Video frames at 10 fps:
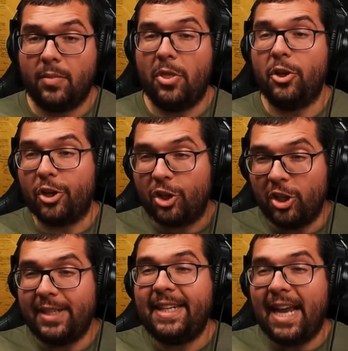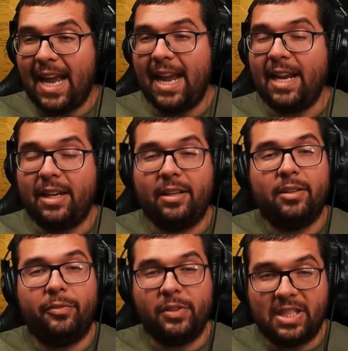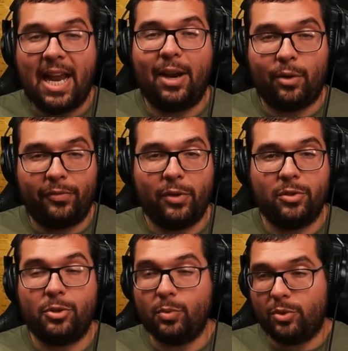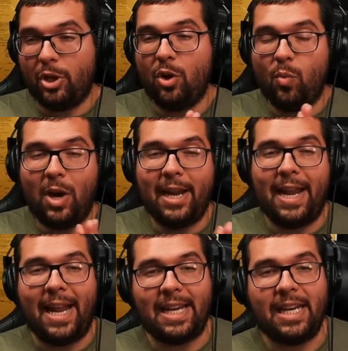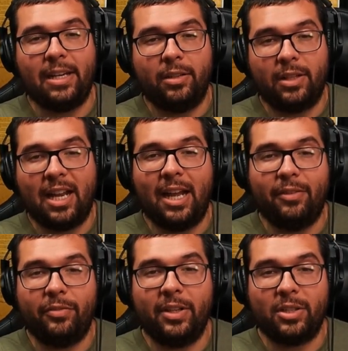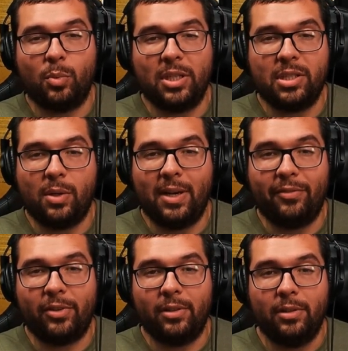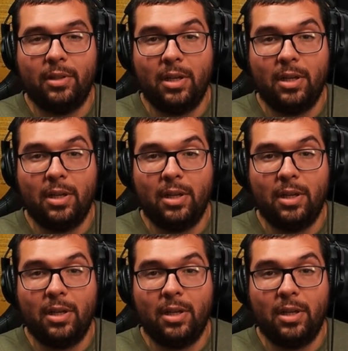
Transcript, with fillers: The good guy photographers who don't want any conflict whatsoever